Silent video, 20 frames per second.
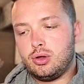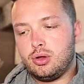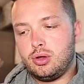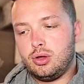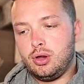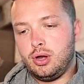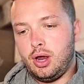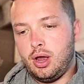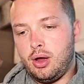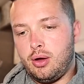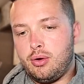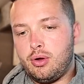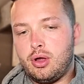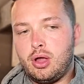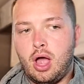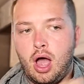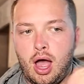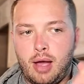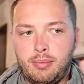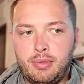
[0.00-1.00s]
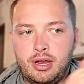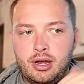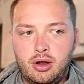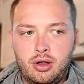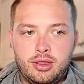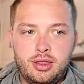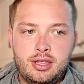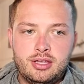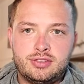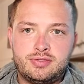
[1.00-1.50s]
you know, comment
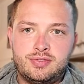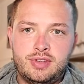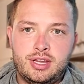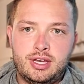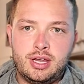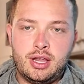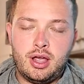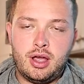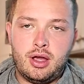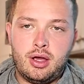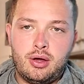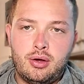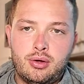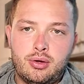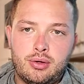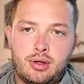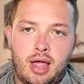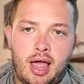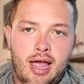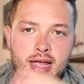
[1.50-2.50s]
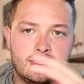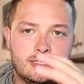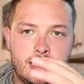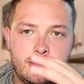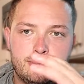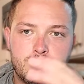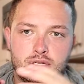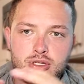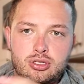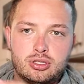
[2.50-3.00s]
on this video. Guys,
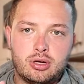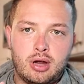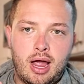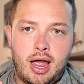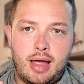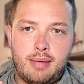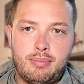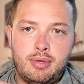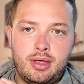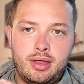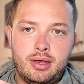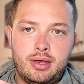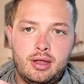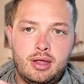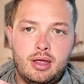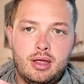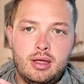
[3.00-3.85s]
keep subscribing.